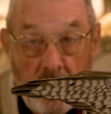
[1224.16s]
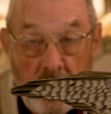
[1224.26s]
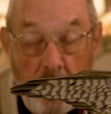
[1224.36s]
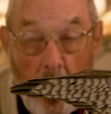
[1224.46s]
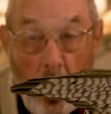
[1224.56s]
the
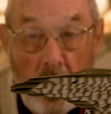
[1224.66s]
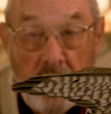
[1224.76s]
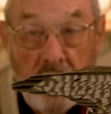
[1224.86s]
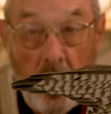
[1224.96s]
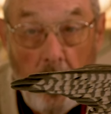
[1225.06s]

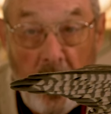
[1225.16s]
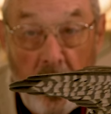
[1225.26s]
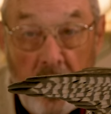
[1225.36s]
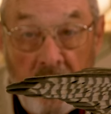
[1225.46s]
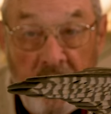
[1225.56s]
smallest
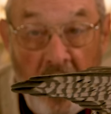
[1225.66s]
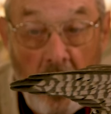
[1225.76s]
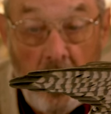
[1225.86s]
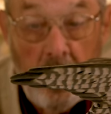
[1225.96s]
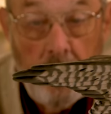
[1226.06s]
American
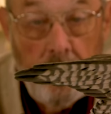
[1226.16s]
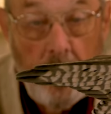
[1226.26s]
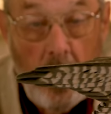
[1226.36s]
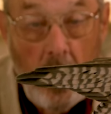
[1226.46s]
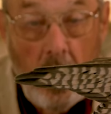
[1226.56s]
falcon.
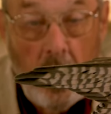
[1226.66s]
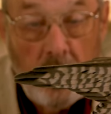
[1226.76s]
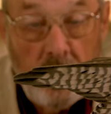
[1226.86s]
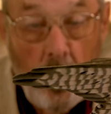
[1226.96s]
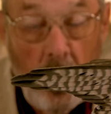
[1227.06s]

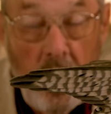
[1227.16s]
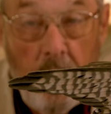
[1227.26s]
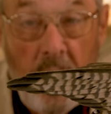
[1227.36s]
It's only